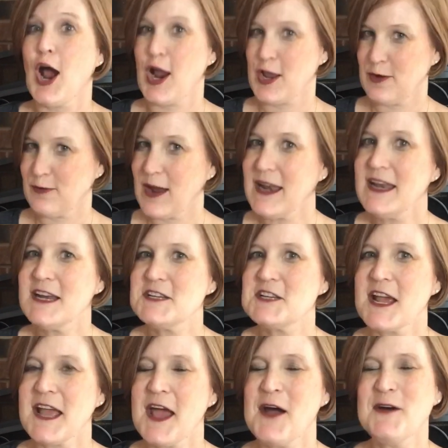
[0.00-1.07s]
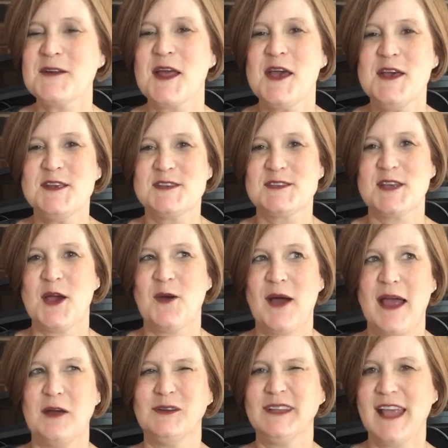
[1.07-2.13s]
are you ready to check out? So
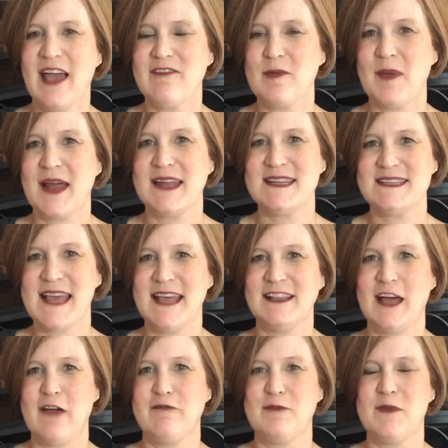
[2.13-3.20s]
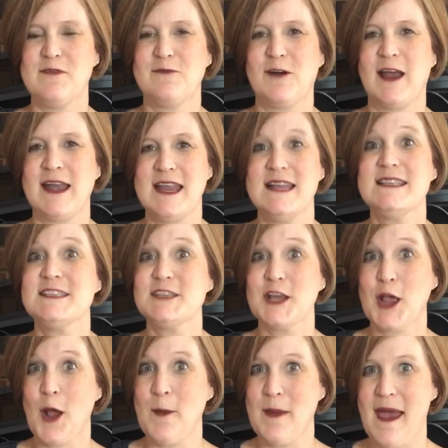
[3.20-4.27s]
I only have about a day left before it needs to
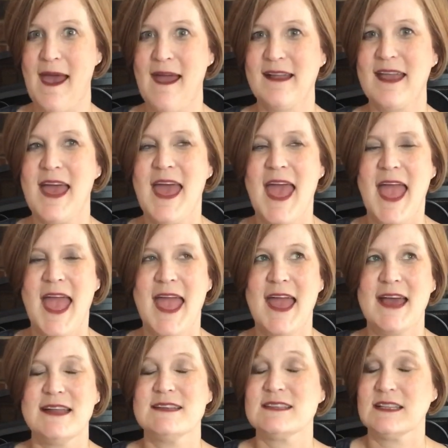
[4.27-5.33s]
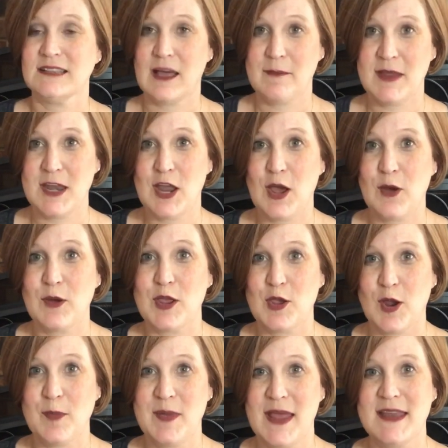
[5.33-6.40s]
go back, and let me know
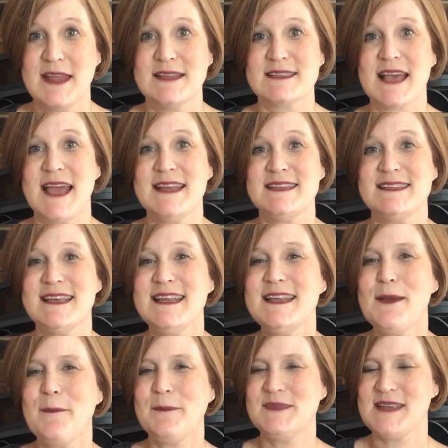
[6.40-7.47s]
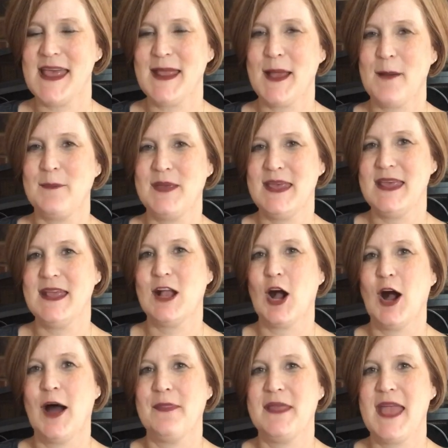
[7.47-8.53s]
your opinions. I did take a peek
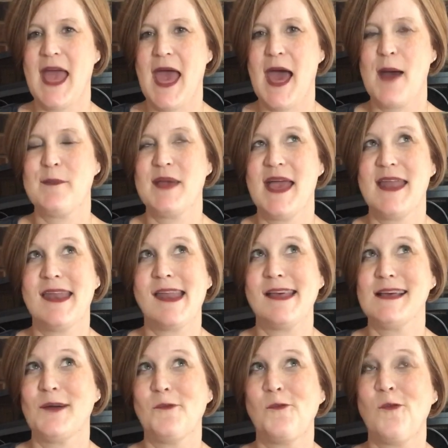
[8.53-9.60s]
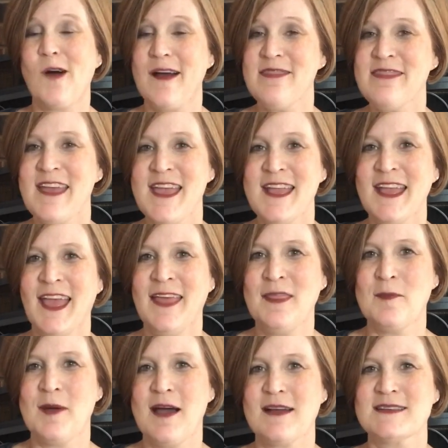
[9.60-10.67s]
on the app, and one thing in
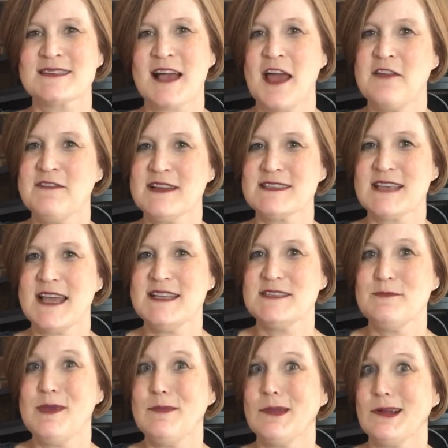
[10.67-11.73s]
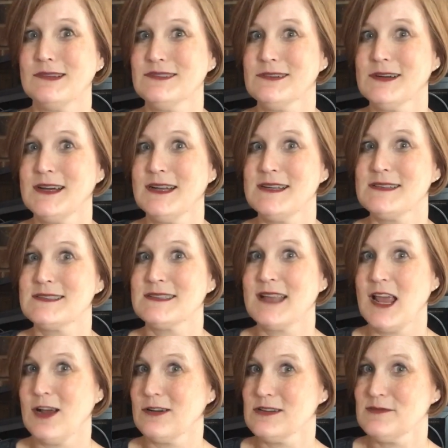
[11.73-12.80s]
the box kind of excites me but also kind of
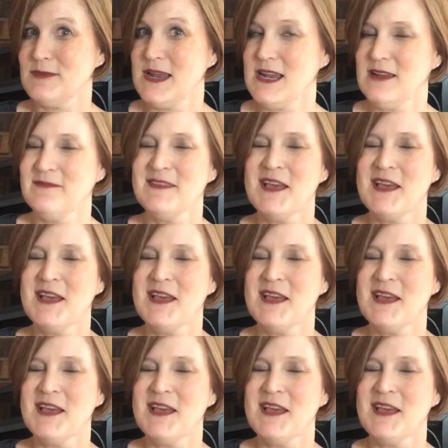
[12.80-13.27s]
scares me,